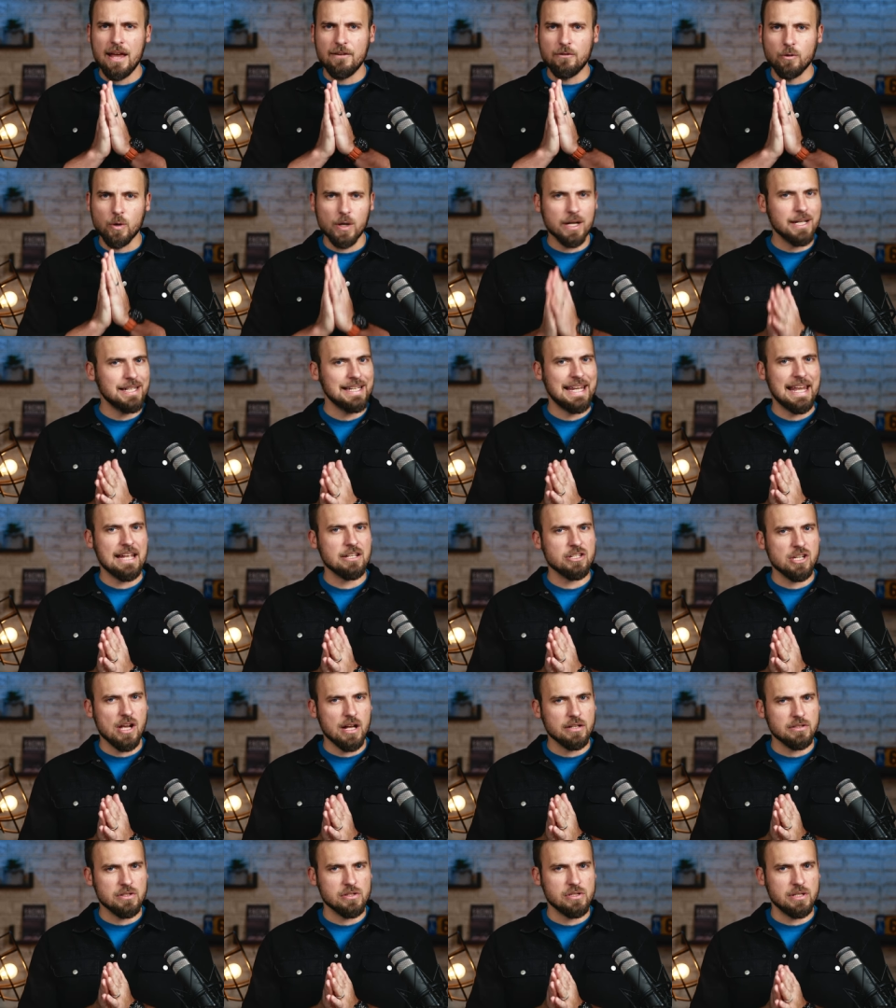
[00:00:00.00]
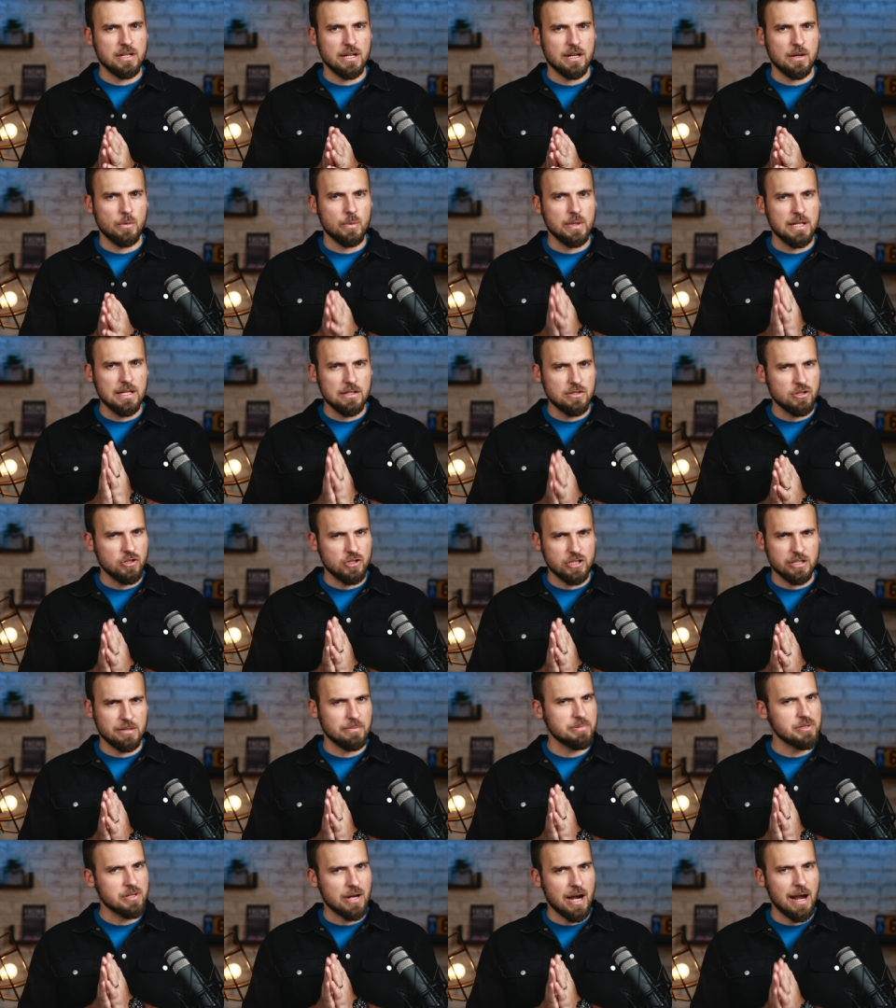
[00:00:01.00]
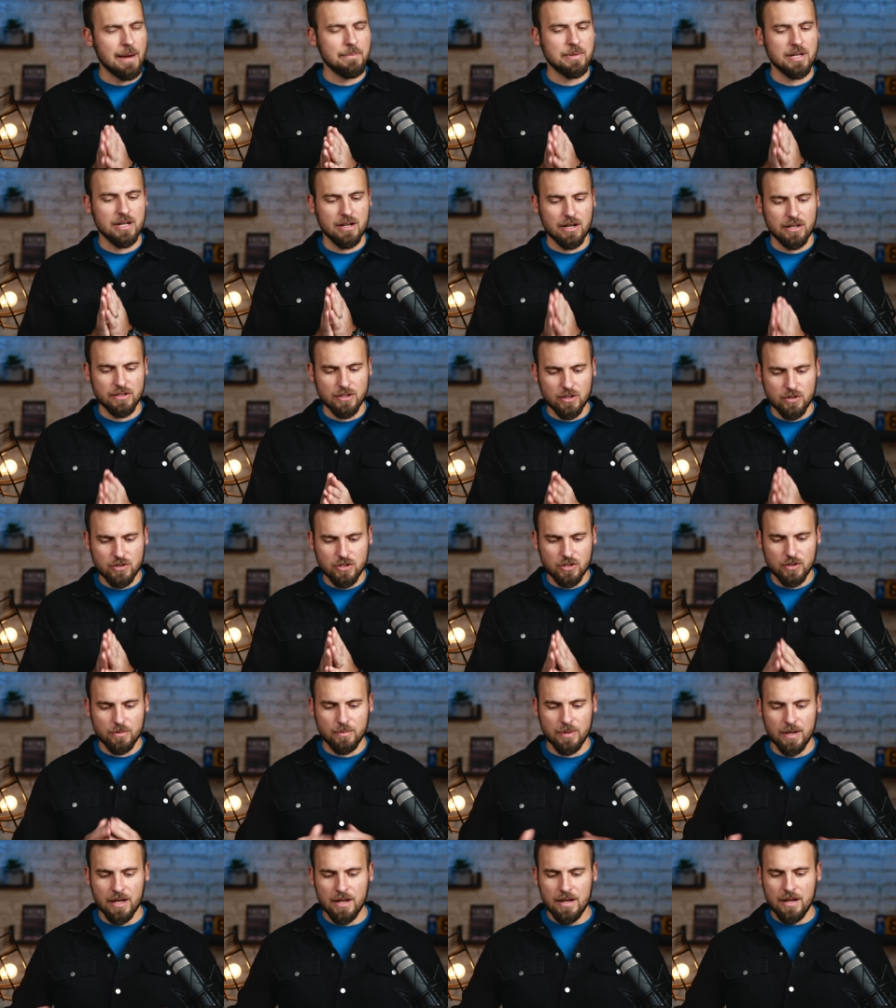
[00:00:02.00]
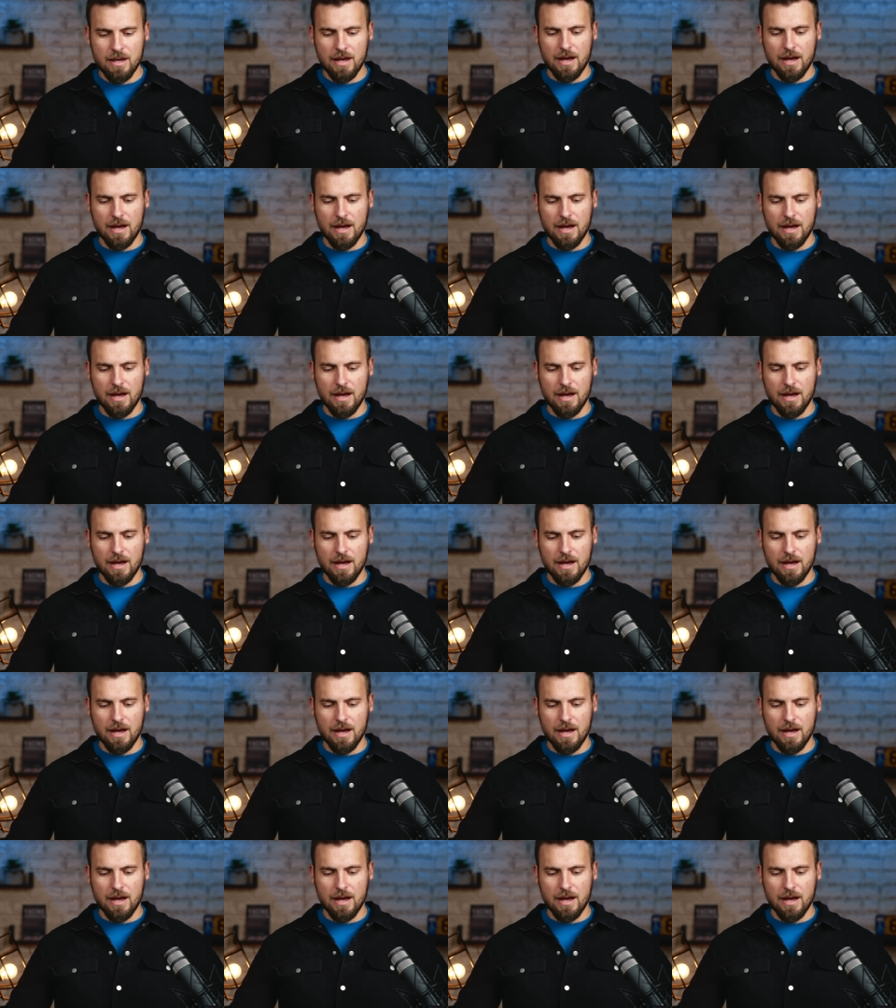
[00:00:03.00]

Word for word: If we're going to catch Al Jazeera, we need you to subscribe here on YouTube.